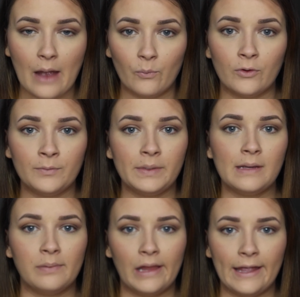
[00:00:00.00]
I won't be
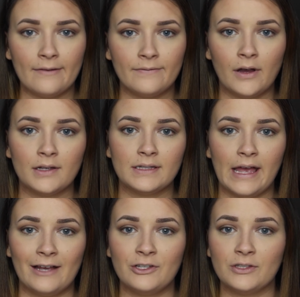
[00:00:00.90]
applying false
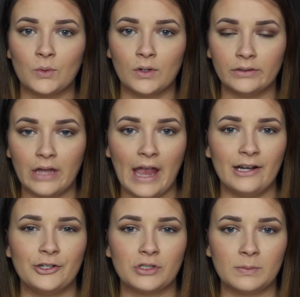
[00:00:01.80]
lashes or
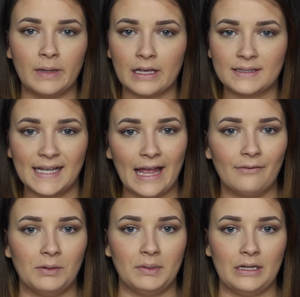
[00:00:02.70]
liner just because not
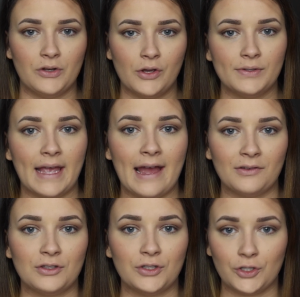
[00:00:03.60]
everybody knows
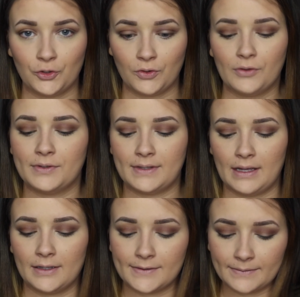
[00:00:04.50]
how to do those
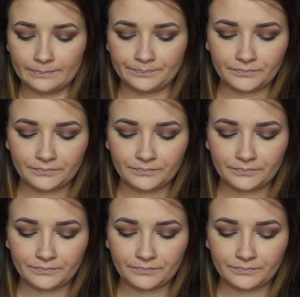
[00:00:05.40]
things.